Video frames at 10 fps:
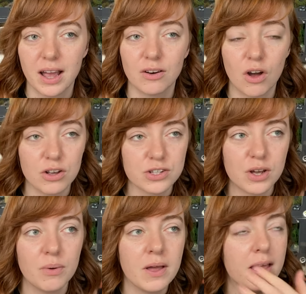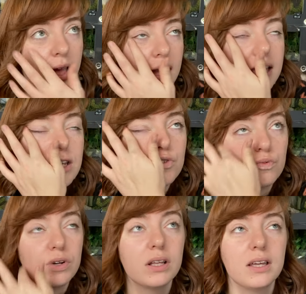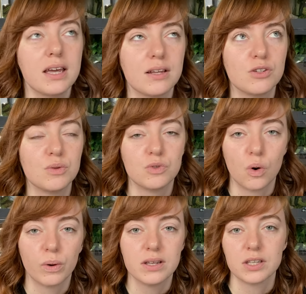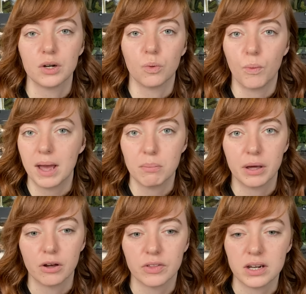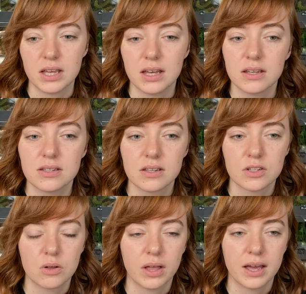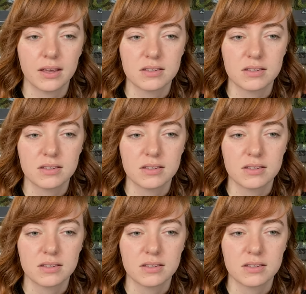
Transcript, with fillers: And also, he's really into toys that are way bigger than he is. So like